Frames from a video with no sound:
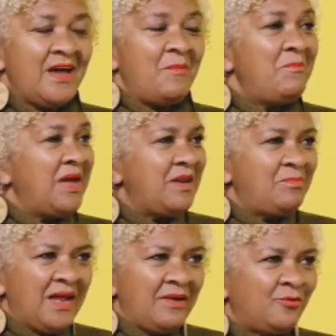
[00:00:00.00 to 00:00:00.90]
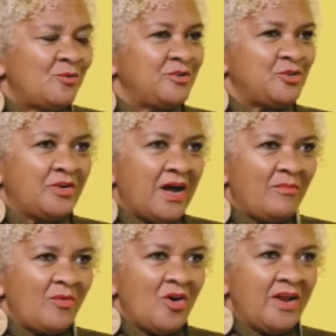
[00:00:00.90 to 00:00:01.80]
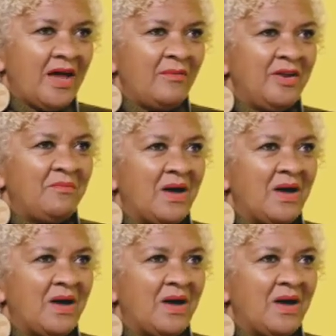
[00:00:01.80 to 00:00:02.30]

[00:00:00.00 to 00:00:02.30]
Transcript: Many platforms you come on, I mean,